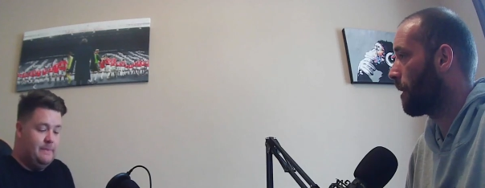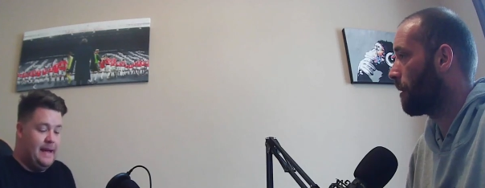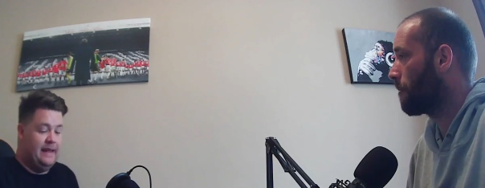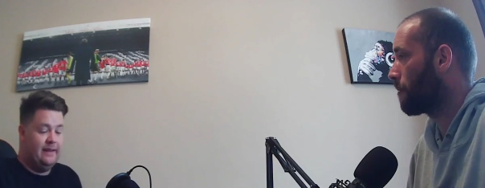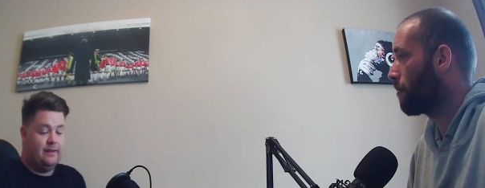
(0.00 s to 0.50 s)
Speaker 1: the
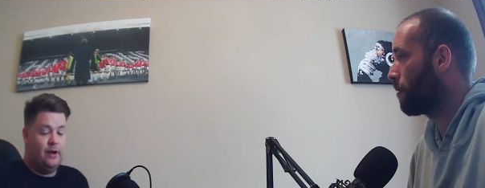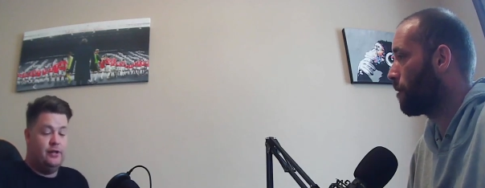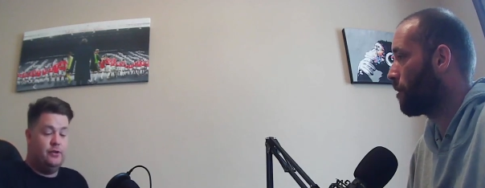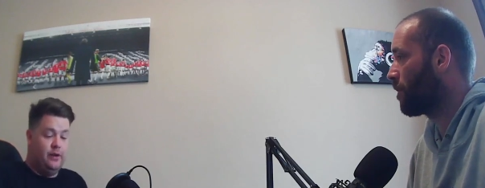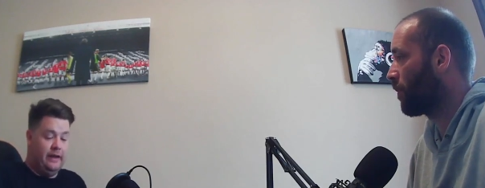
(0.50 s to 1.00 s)
band that I
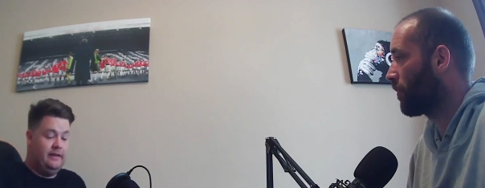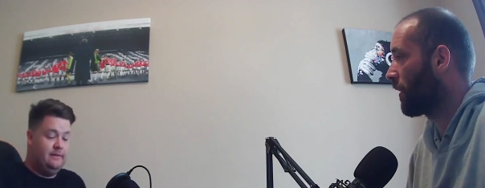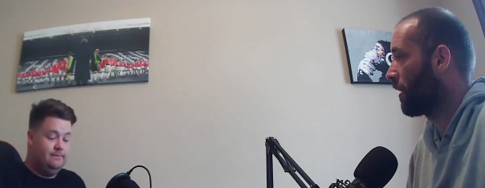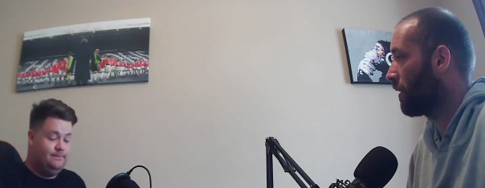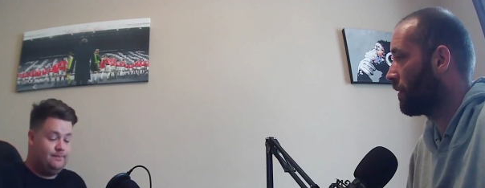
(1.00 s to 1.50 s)
joined
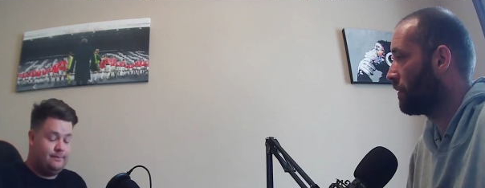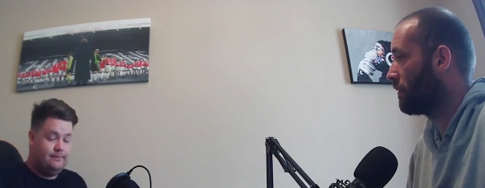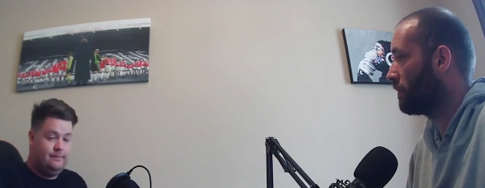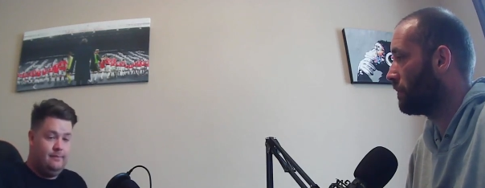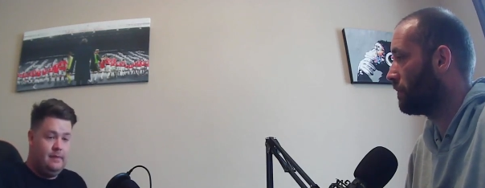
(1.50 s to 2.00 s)

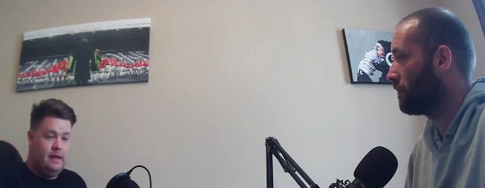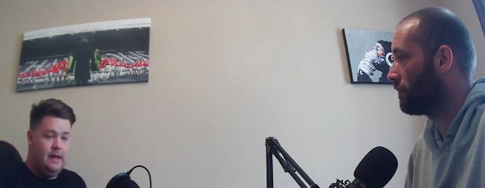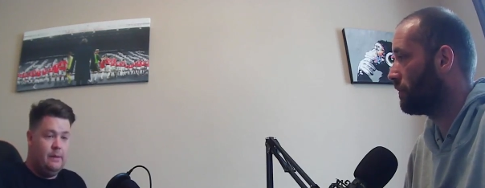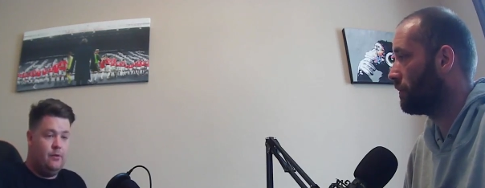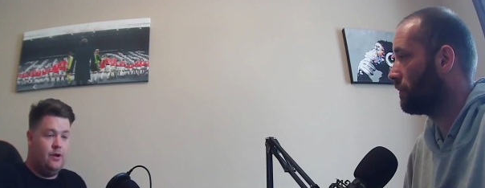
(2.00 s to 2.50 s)

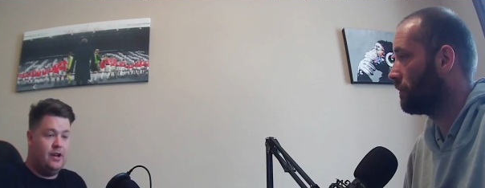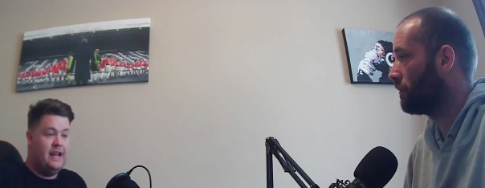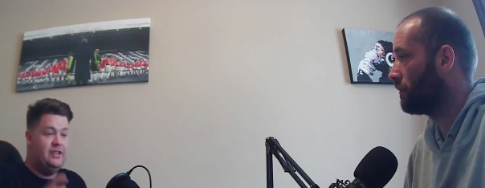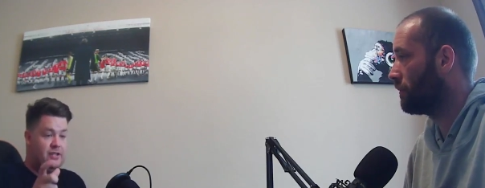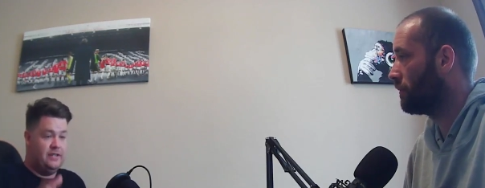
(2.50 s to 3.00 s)
uh, were on an
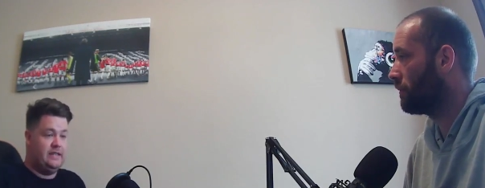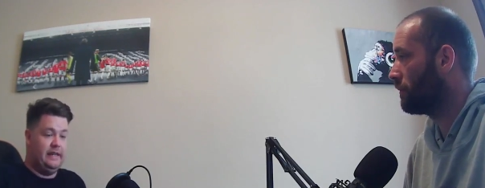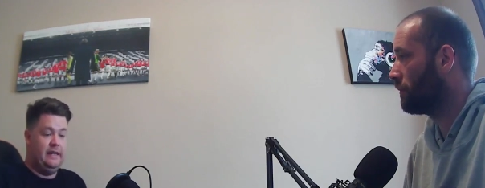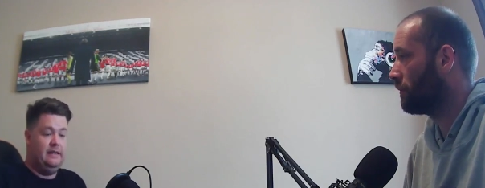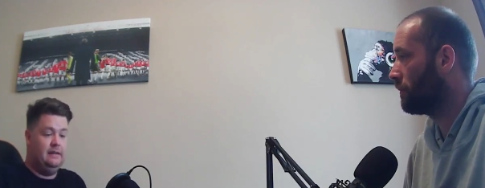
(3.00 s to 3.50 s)

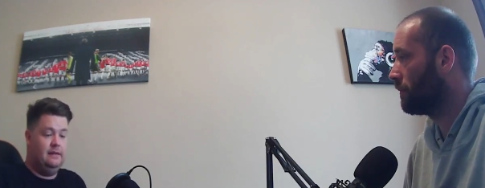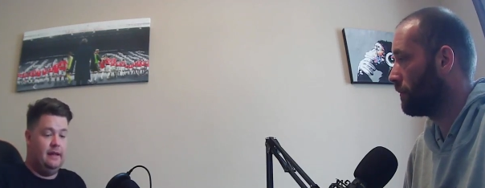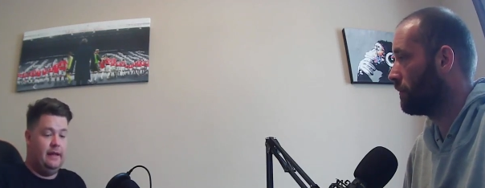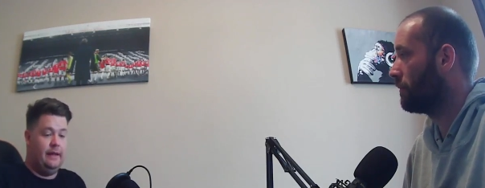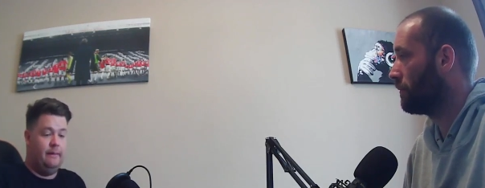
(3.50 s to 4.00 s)
agency.
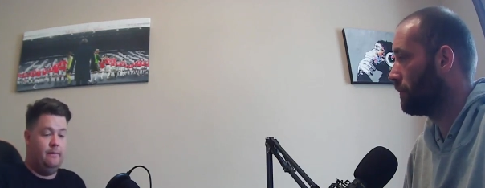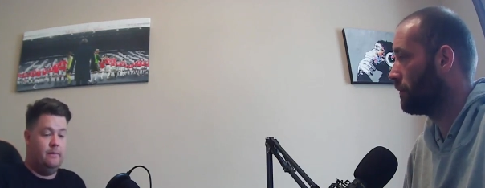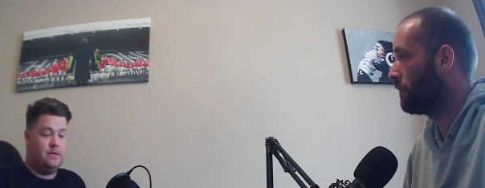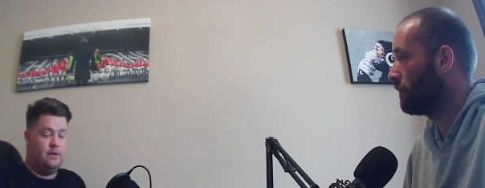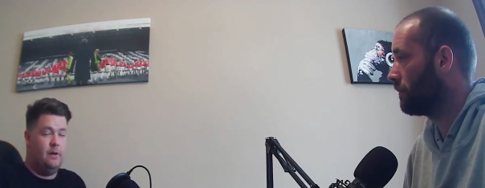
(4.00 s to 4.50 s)

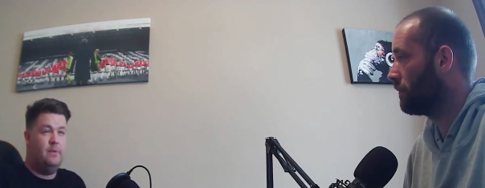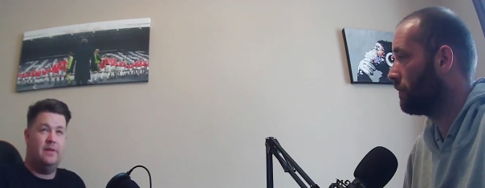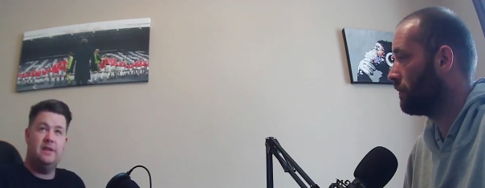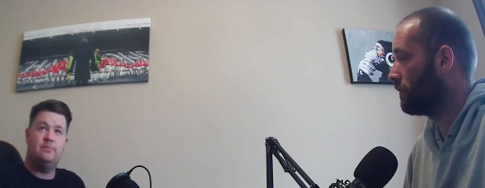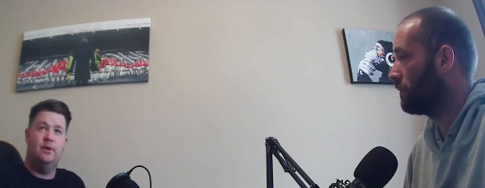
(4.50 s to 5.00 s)
Um, so I, by
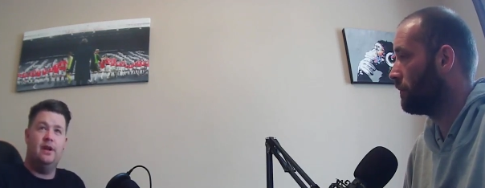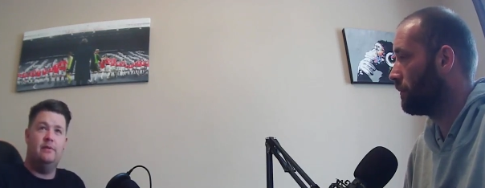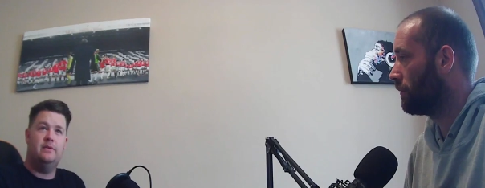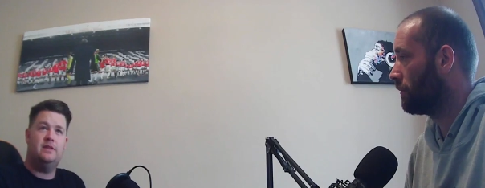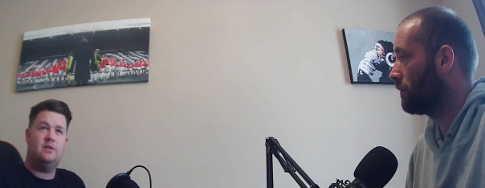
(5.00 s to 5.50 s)
this point, I
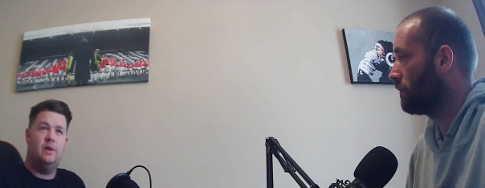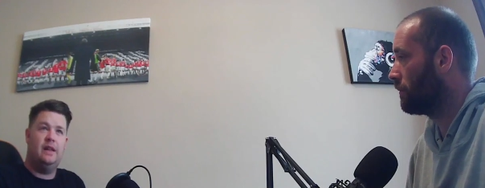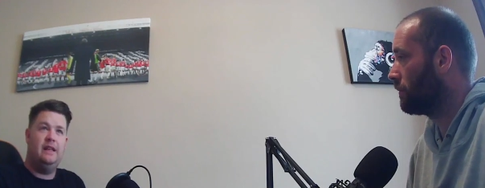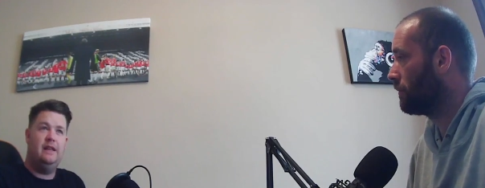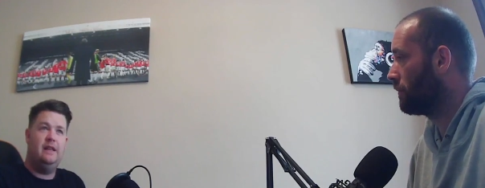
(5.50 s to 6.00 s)
was
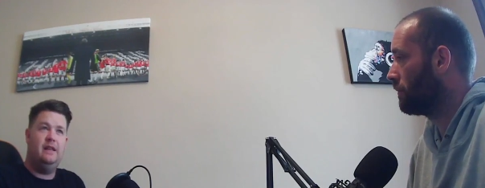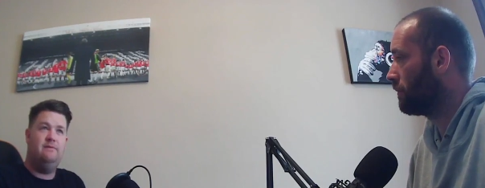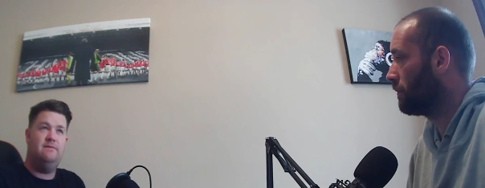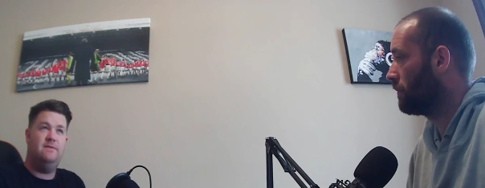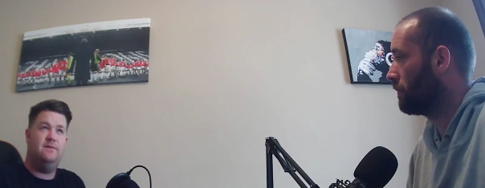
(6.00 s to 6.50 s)

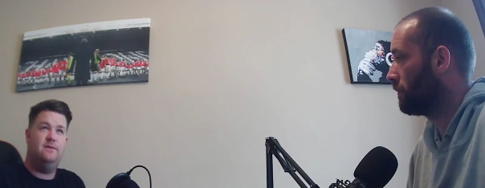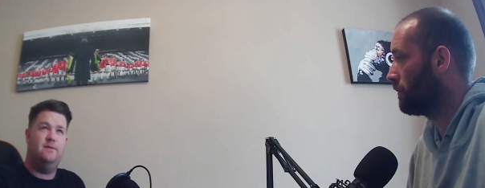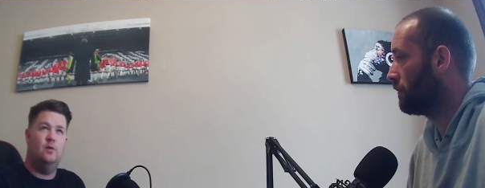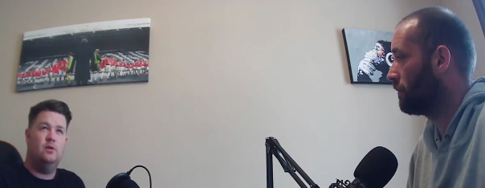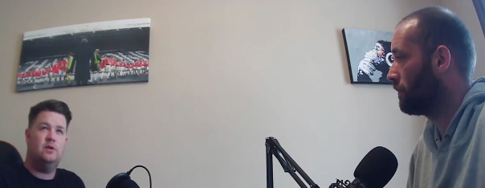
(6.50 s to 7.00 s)

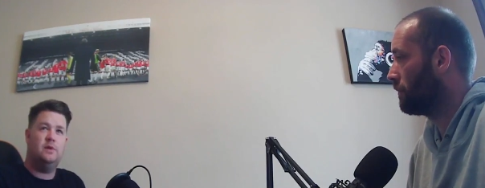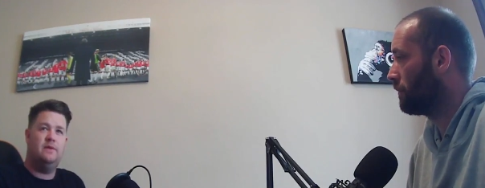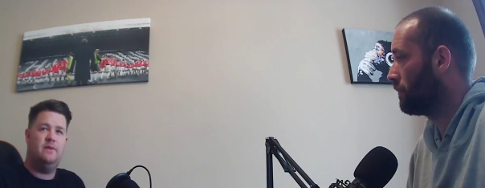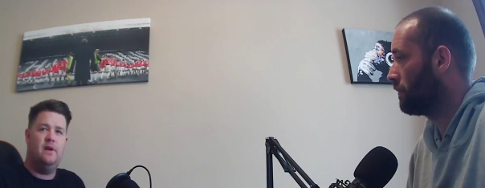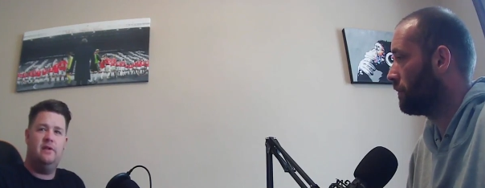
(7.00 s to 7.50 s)
24,
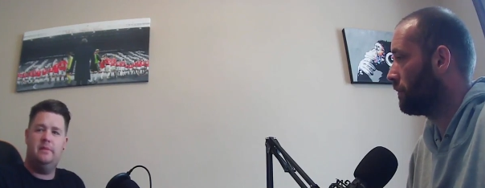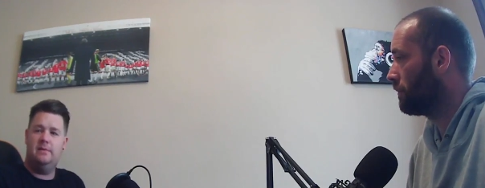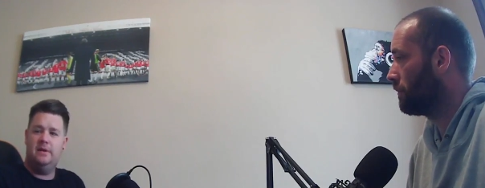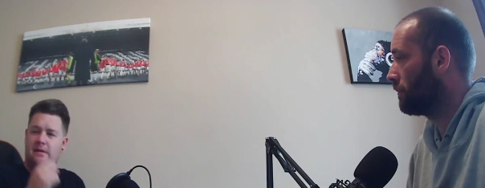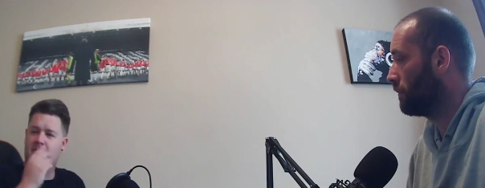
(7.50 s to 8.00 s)
25
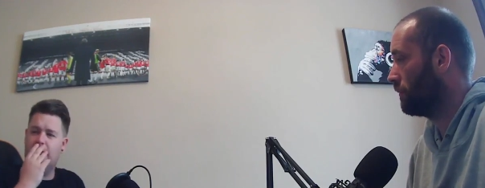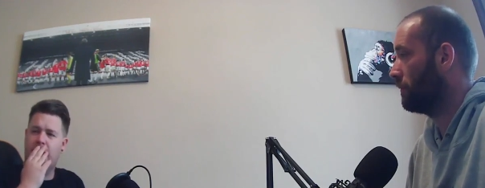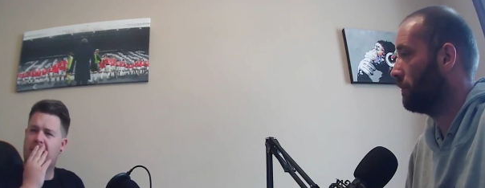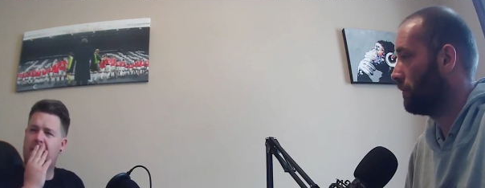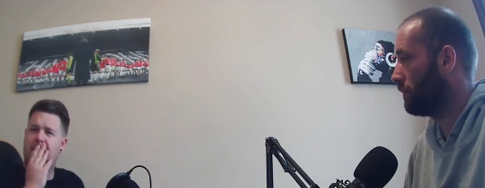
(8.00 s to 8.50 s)
maybe, mm. I
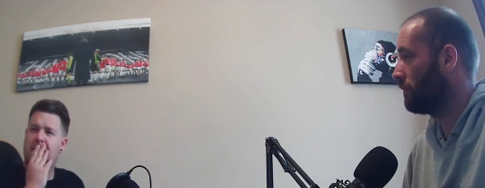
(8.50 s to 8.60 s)
think.